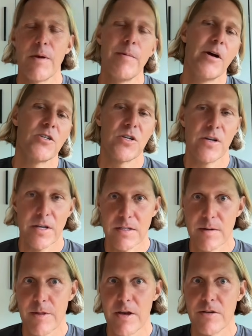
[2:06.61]
Maybe I'll show you
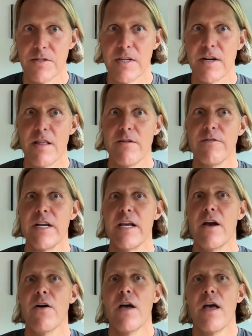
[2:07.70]
some of those in another
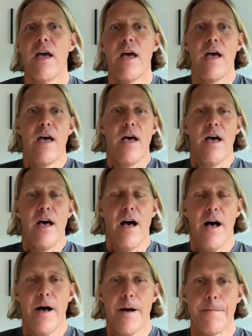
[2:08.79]
video.
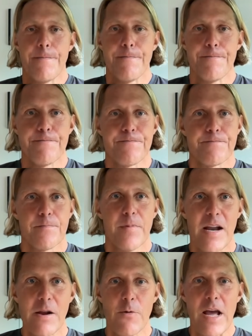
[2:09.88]

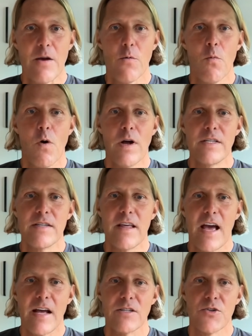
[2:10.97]
But anyway, once
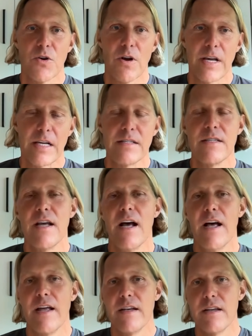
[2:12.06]
that drawing is
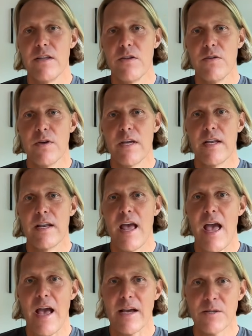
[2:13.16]
done, you can
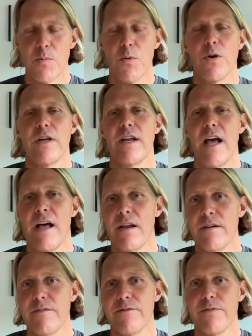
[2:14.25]
export it
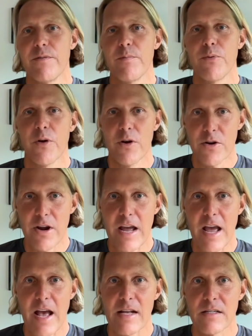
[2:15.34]
out of
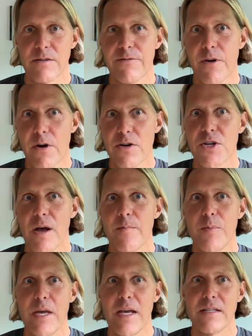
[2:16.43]
Procreate as a
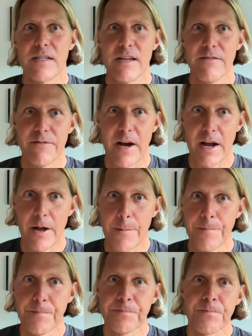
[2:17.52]
Photoshop PSD file.